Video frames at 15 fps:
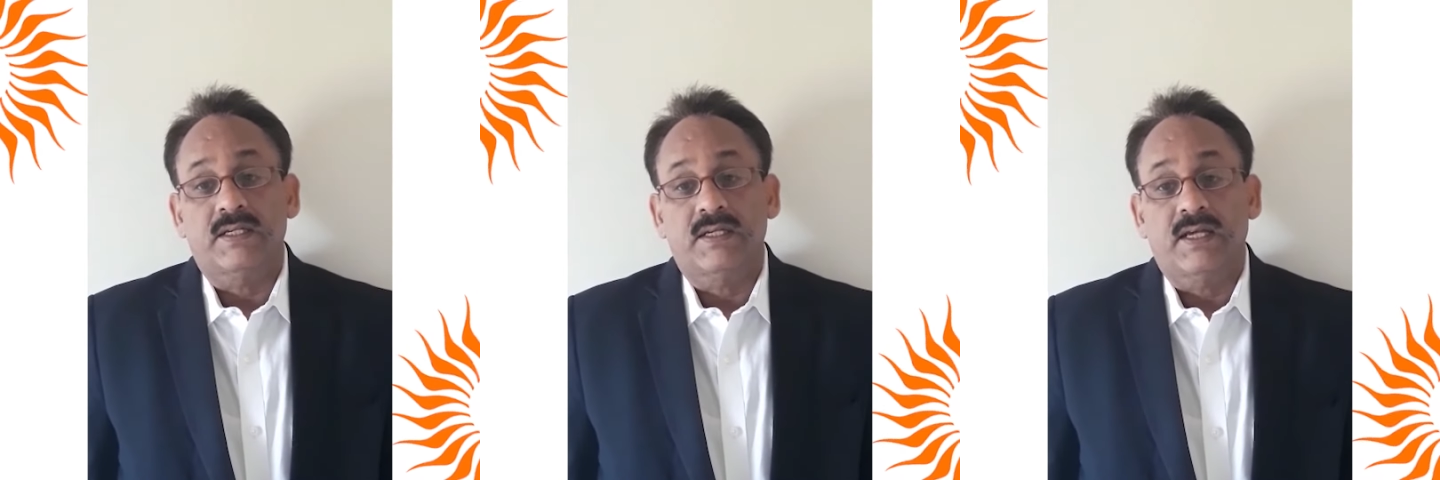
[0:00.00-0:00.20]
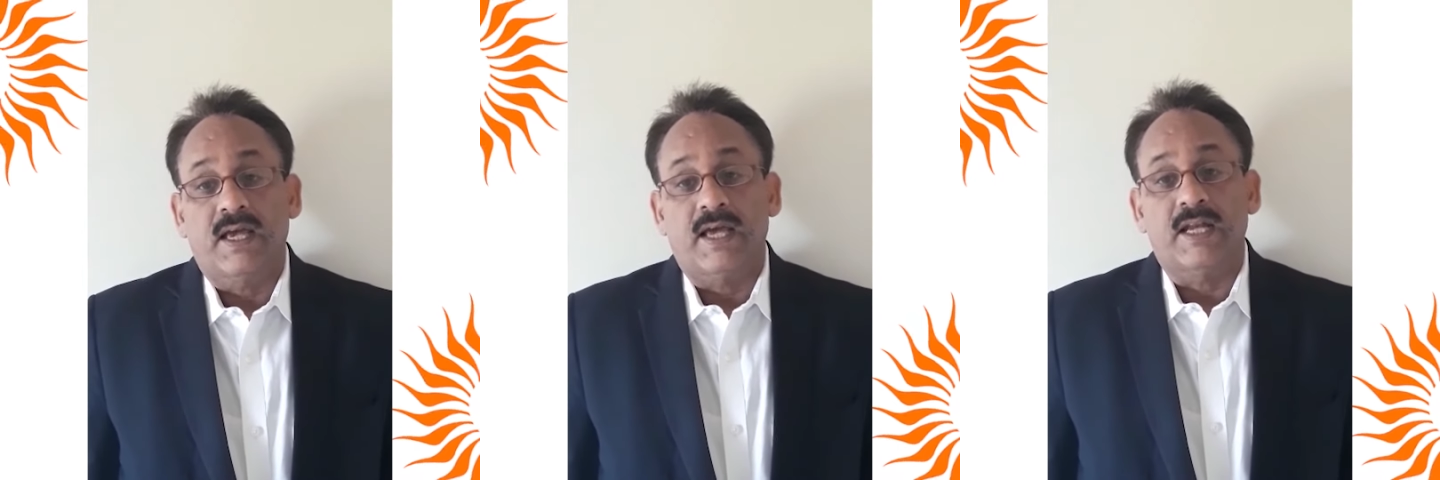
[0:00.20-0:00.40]

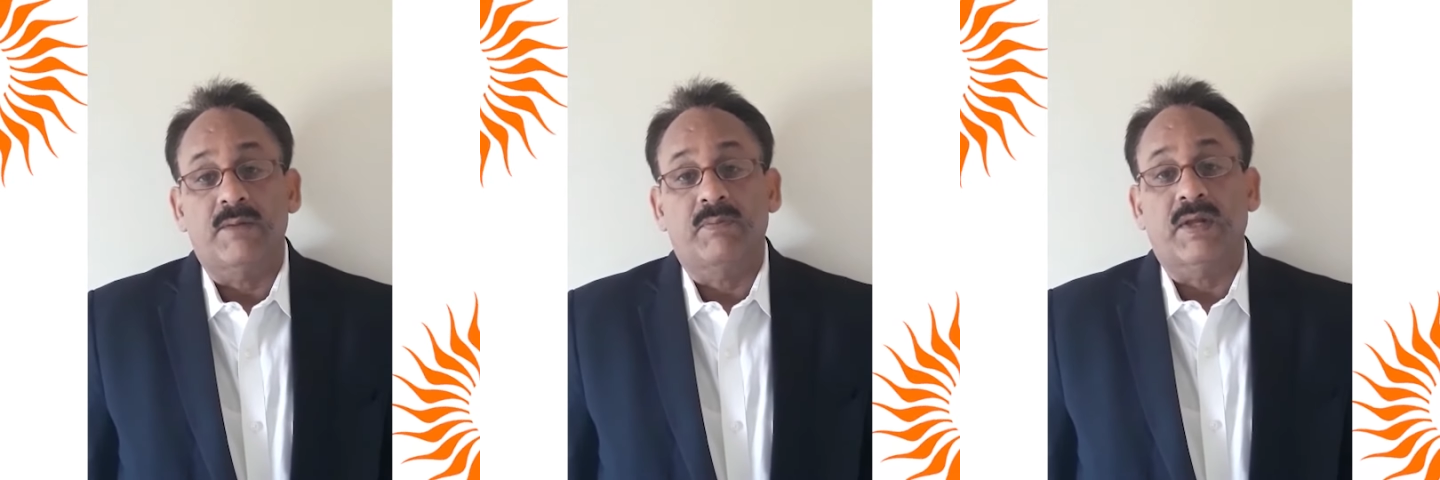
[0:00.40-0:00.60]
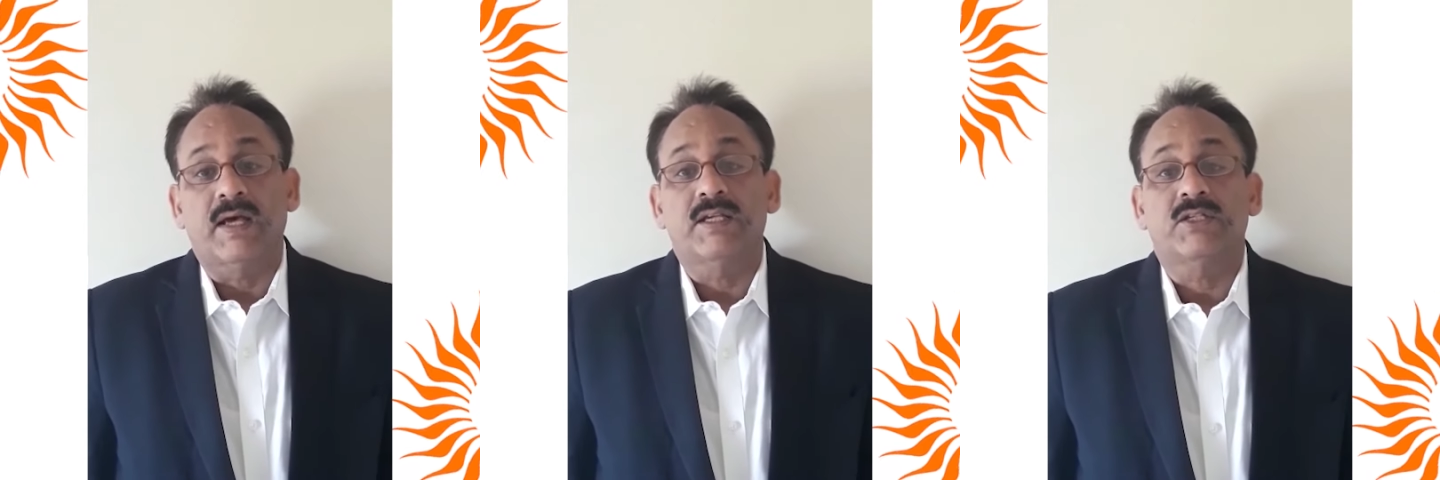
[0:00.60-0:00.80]
and
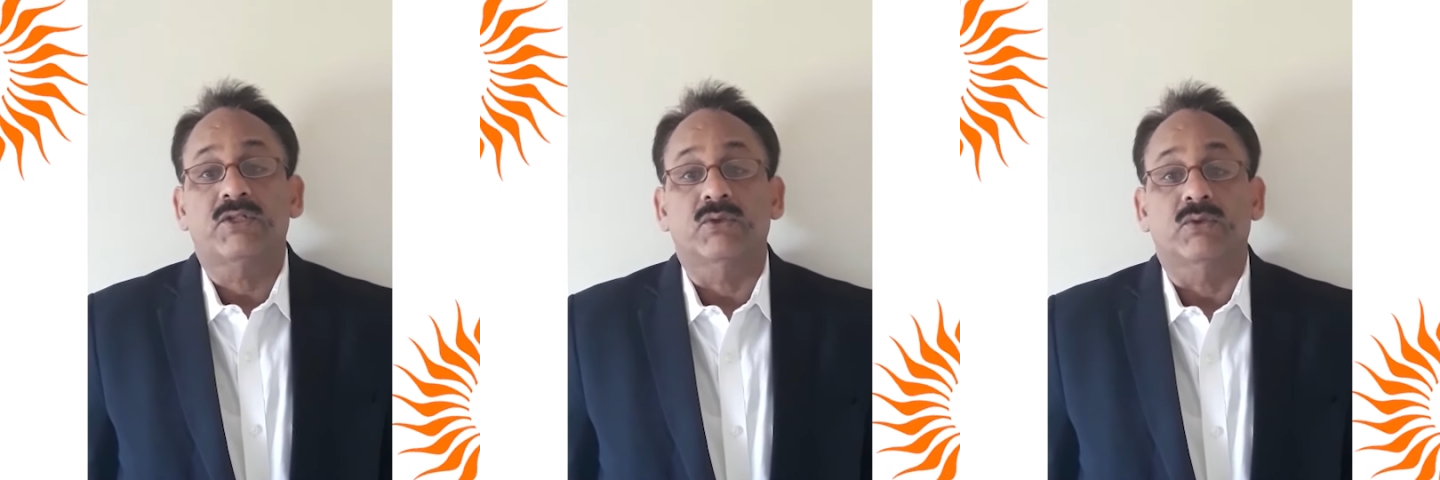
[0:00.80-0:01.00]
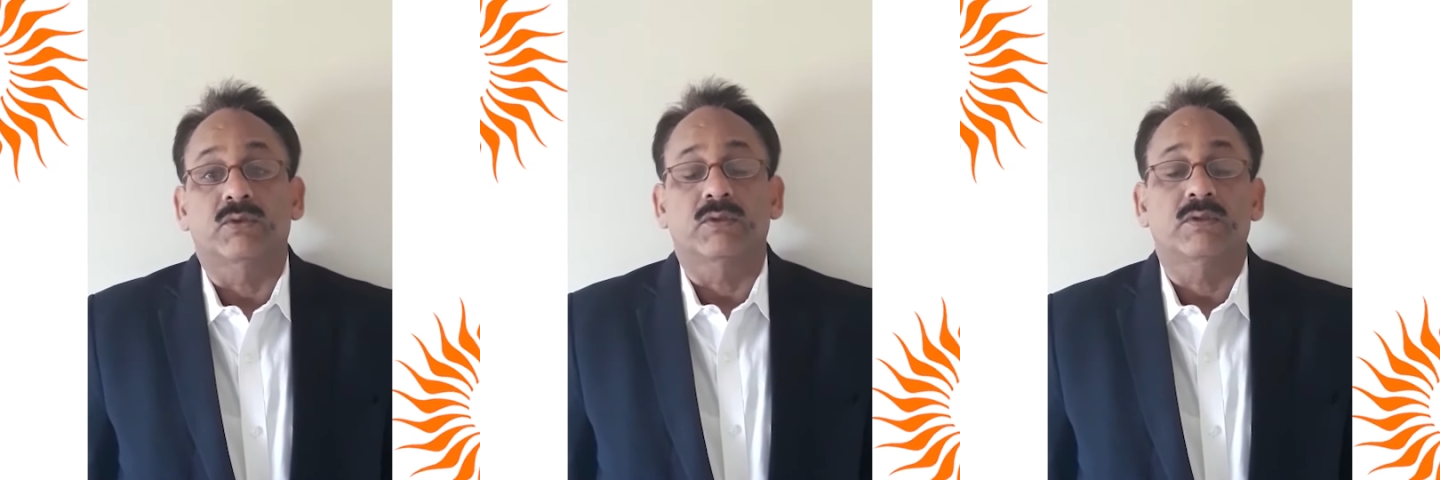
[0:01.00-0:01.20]
apply
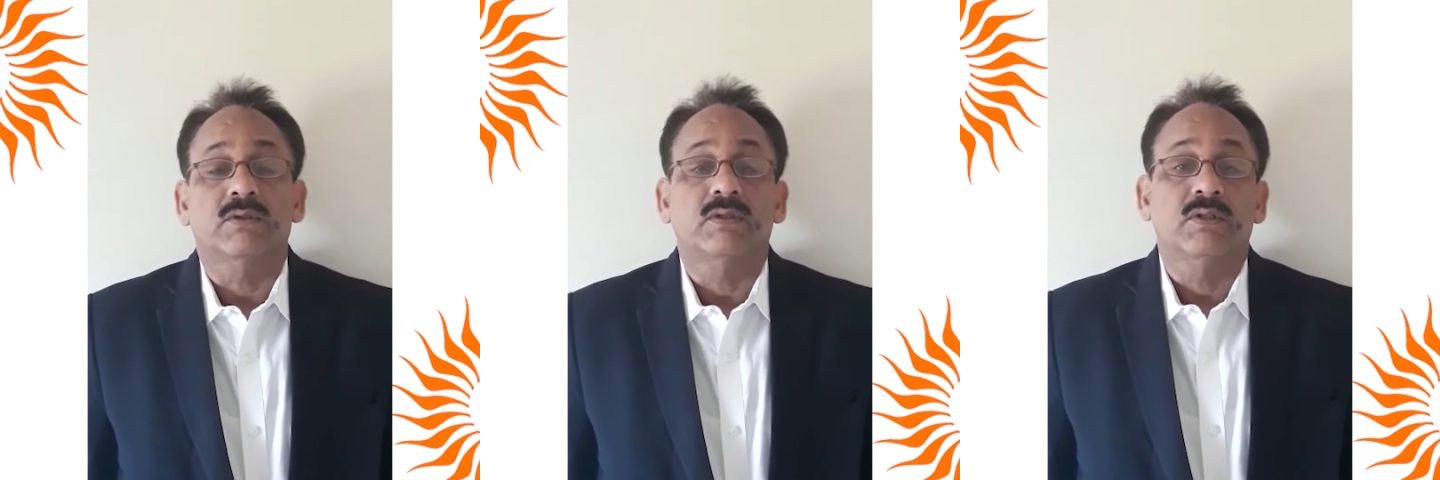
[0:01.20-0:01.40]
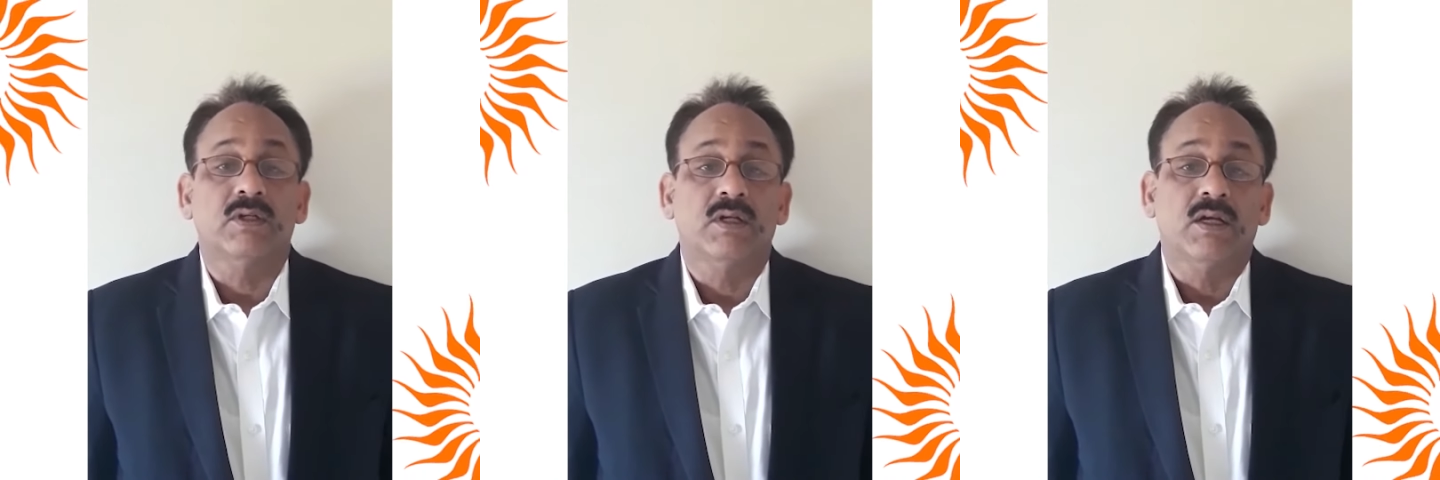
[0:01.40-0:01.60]

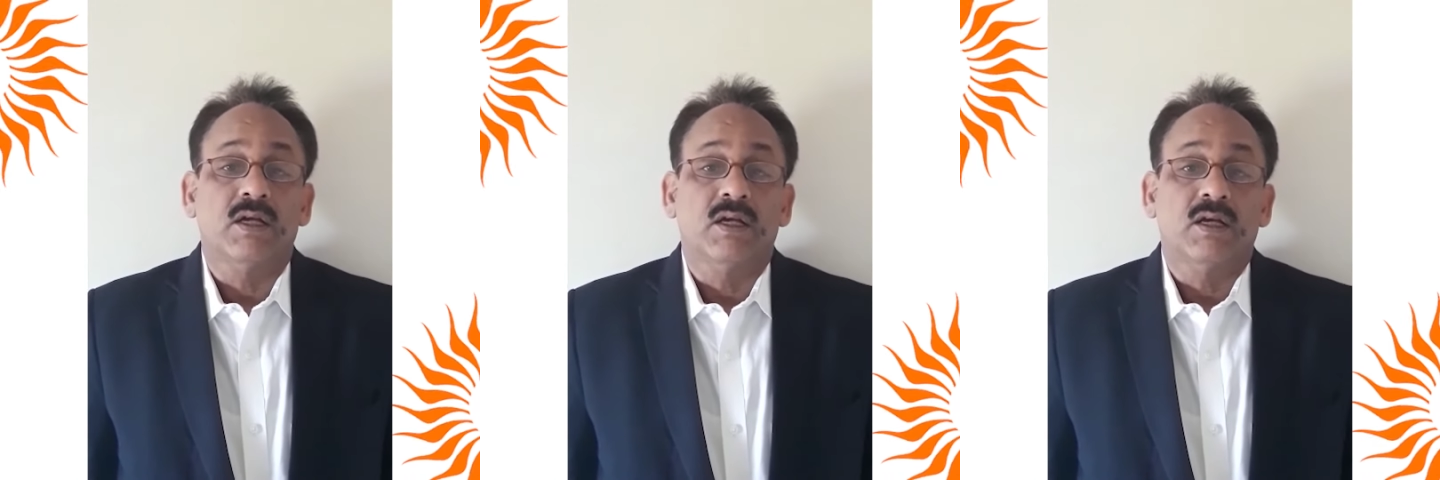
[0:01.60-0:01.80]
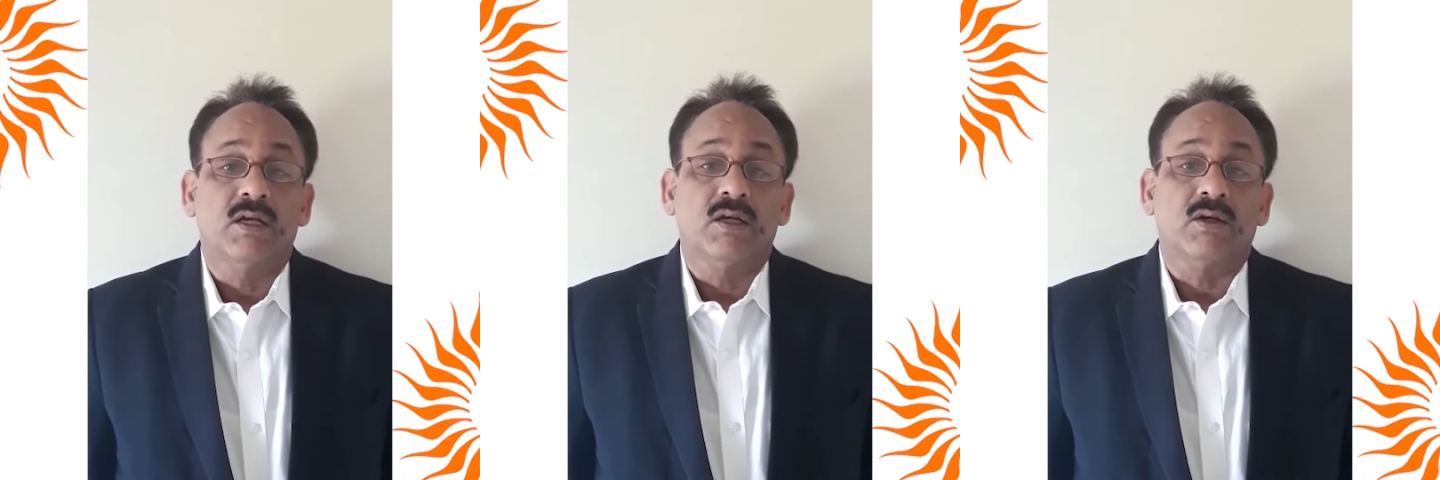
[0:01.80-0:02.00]
soon.